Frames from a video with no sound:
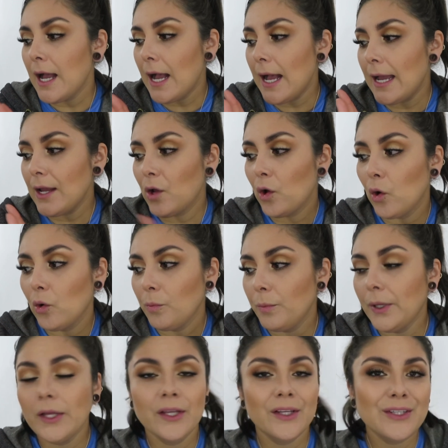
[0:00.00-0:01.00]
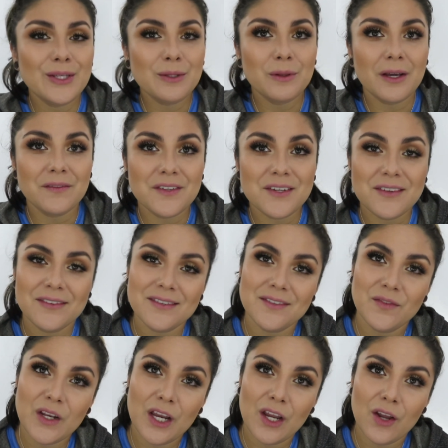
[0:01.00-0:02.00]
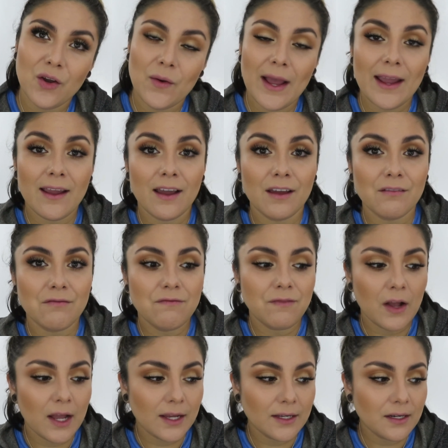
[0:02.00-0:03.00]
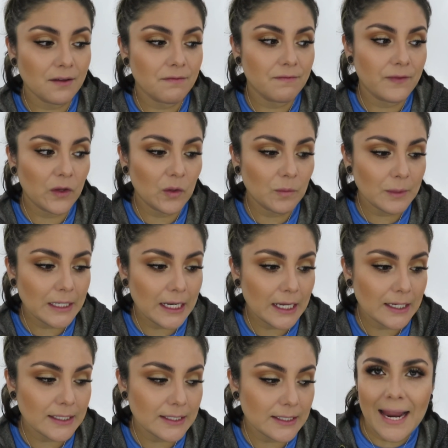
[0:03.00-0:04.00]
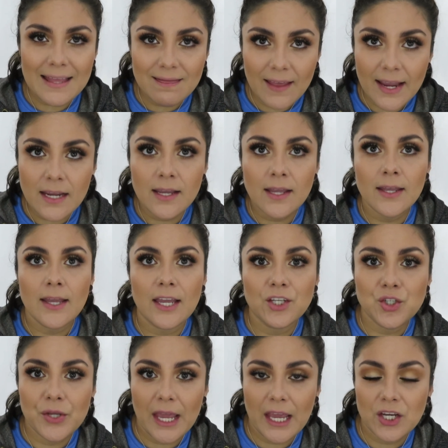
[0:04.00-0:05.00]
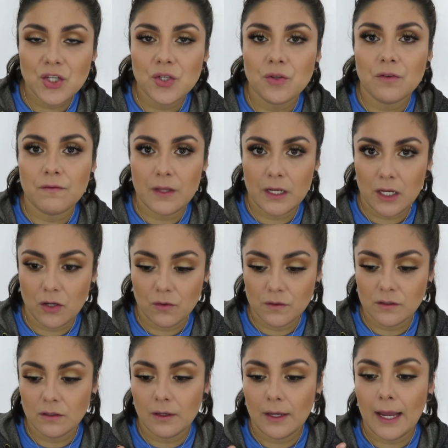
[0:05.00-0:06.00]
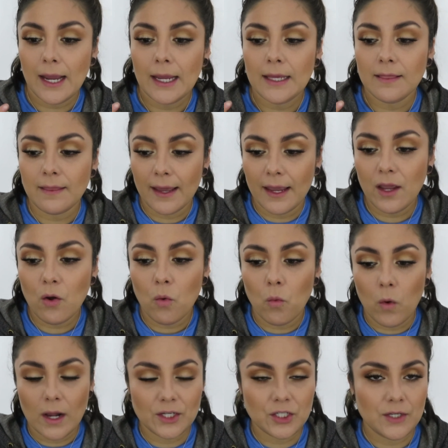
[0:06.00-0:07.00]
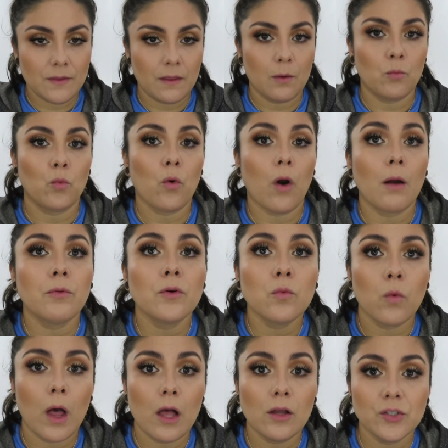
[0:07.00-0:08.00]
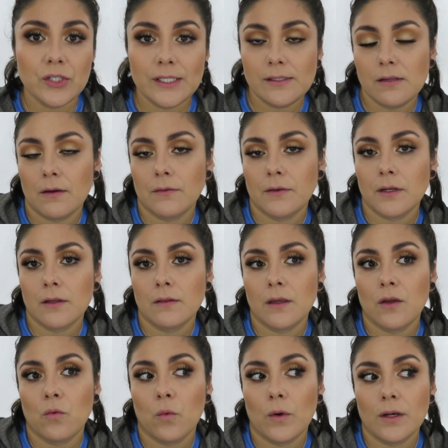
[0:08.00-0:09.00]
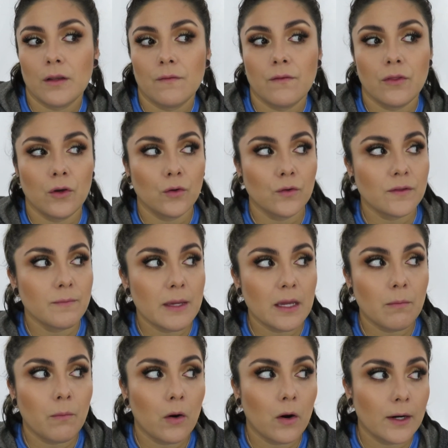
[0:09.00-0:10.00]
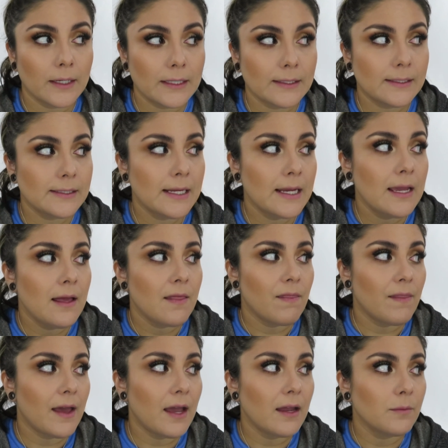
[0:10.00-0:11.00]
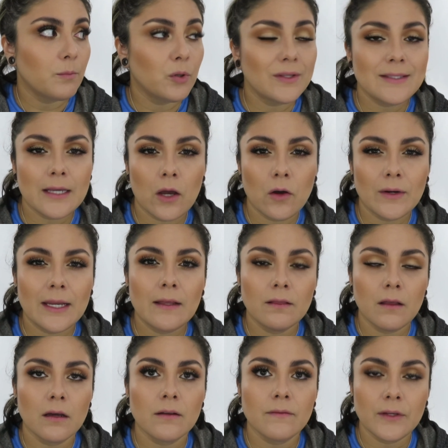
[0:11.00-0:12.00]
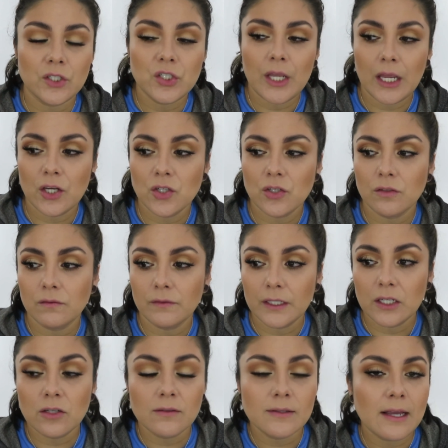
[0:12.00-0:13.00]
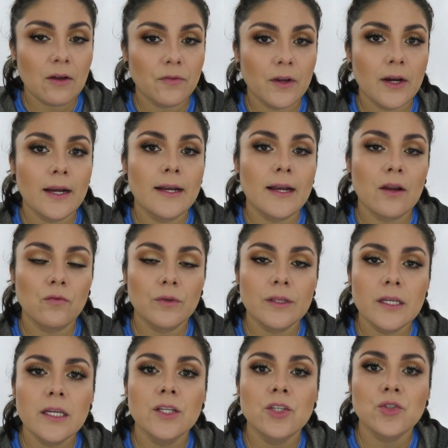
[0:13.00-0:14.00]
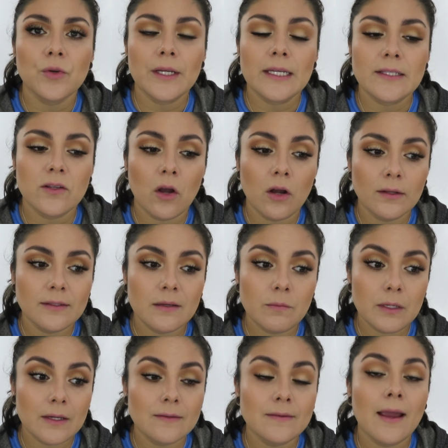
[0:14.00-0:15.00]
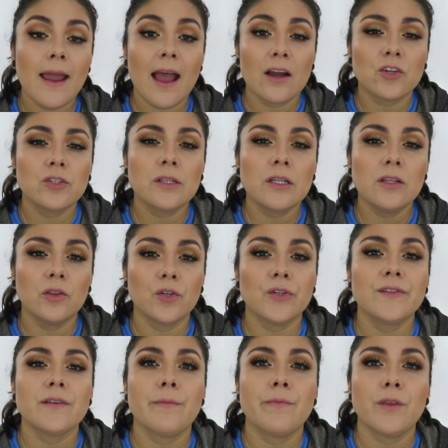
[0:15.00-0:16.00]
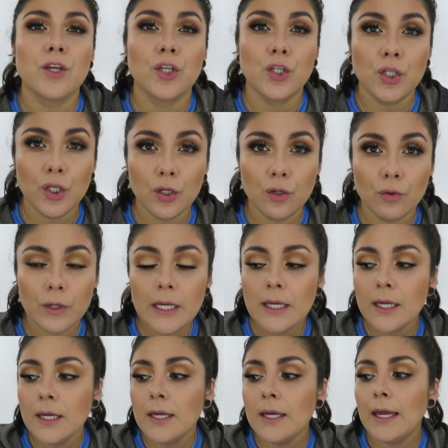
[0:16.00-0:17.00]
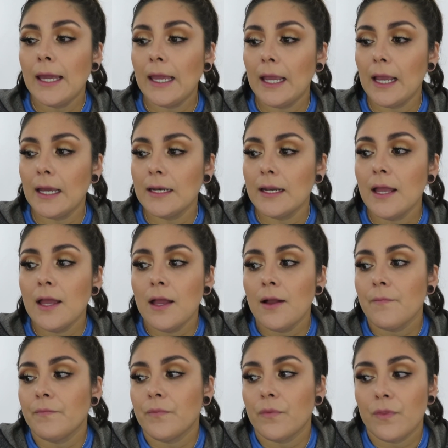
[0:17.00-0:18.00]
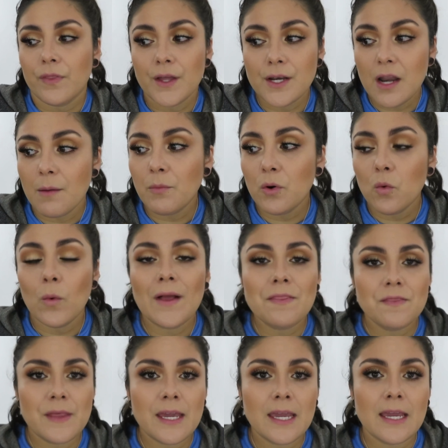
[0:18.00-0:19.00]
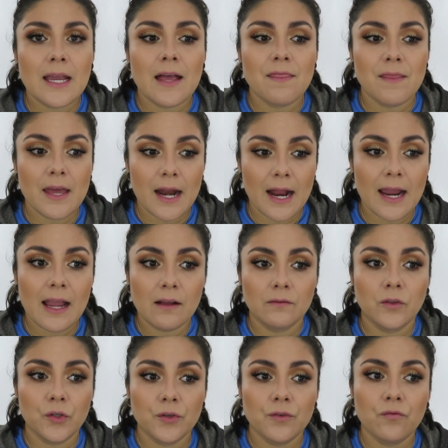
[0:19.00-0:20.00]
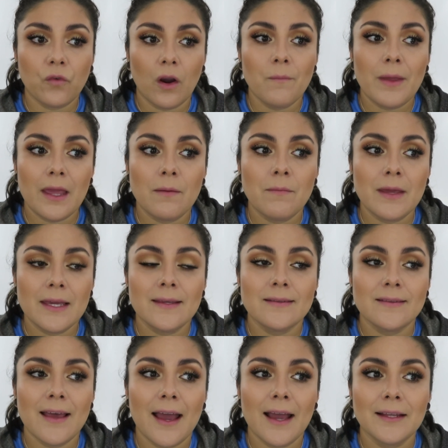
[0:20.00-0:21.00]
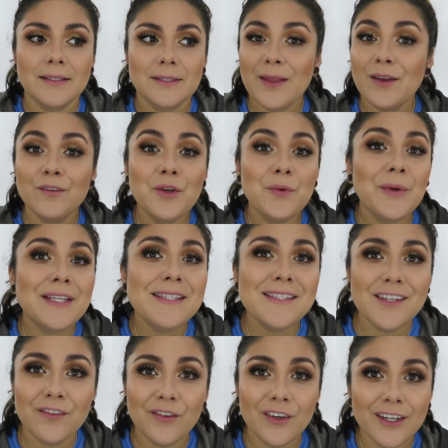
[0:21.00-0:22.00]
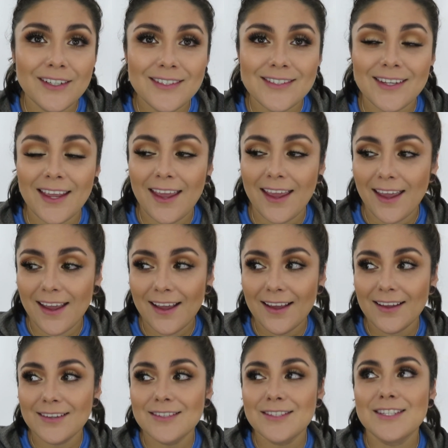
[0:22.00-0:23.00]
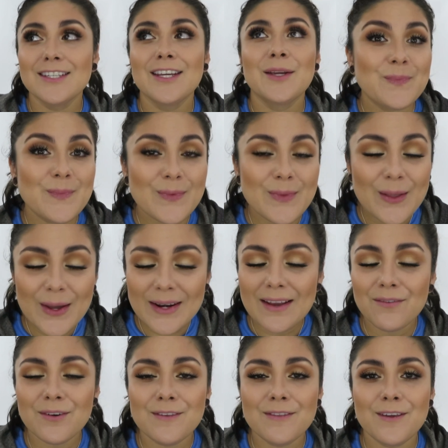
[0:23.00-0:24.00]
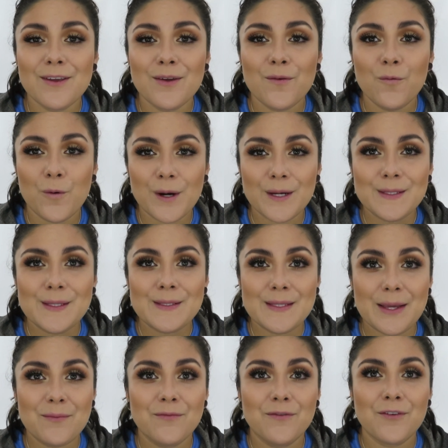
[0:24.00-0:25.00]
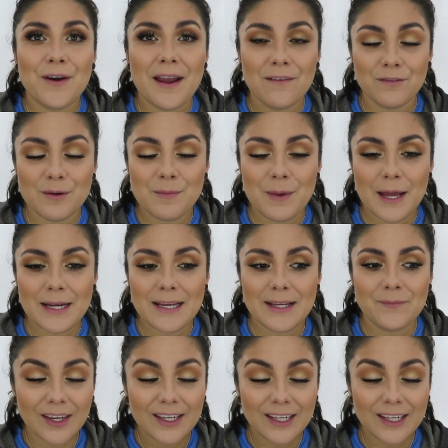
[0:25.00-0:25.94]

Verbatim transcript: I hope you loved video. I had fun filming it. I like educational videos. I like watching them. Robert Welsh is definitely one of those makeup artists that puts out a lot of educational videos out there and I really enjoy his content because I actually learn something new. And the number one thing that I have learned from him is that everyone's different and not everything works the same for everybody.